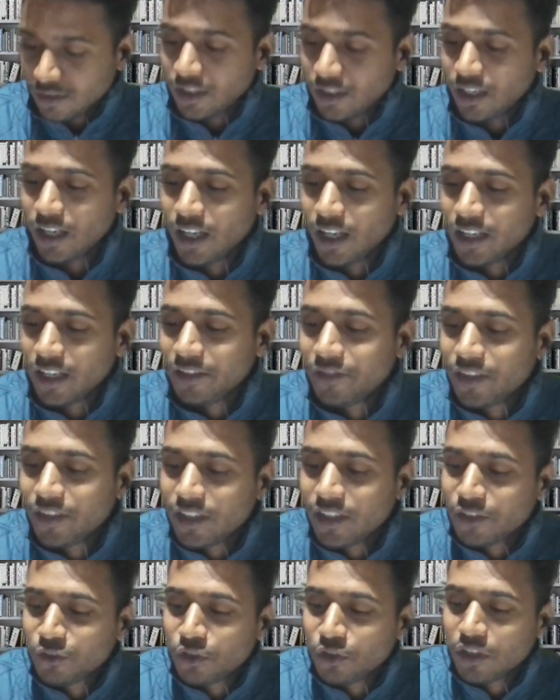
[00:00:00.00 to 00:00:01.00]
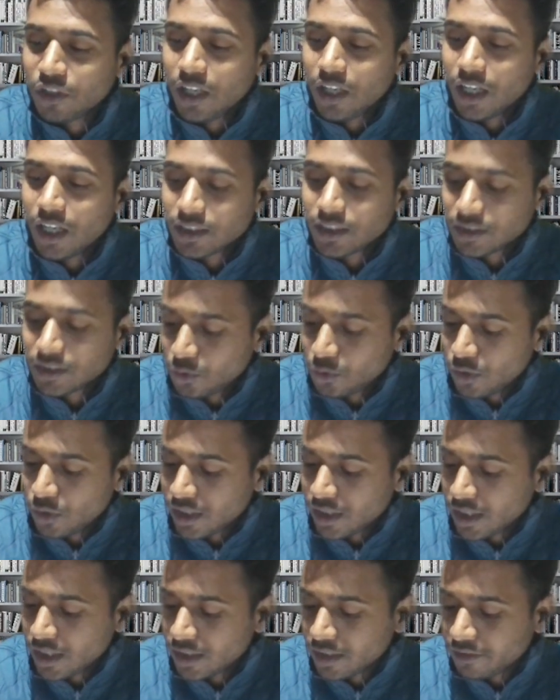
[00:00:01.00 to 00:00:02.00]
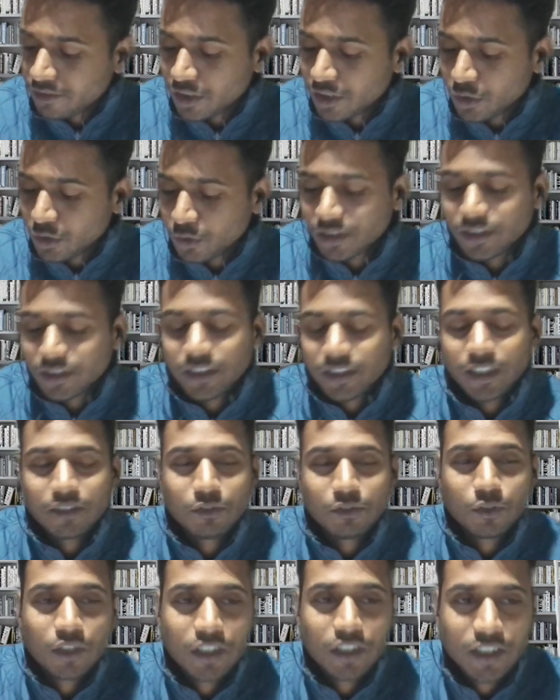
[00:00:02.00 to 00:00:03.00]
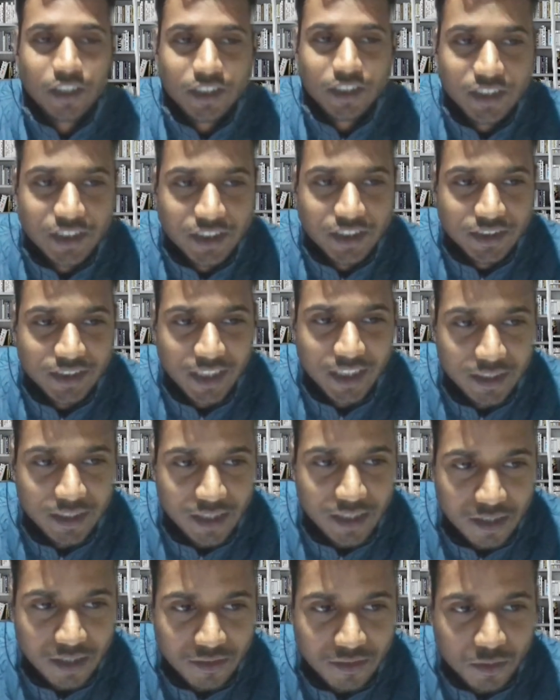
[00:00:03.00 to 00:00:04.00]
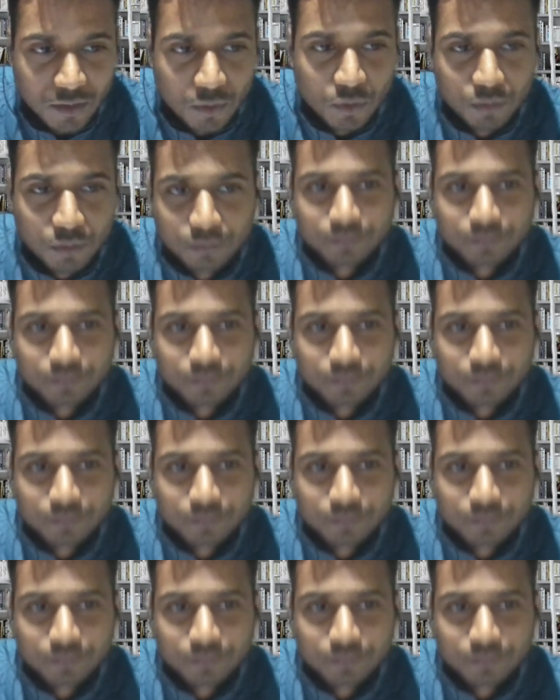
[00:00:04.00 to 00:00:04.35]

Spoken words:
If interviewer asks what are the frequency and voltage reach at our home,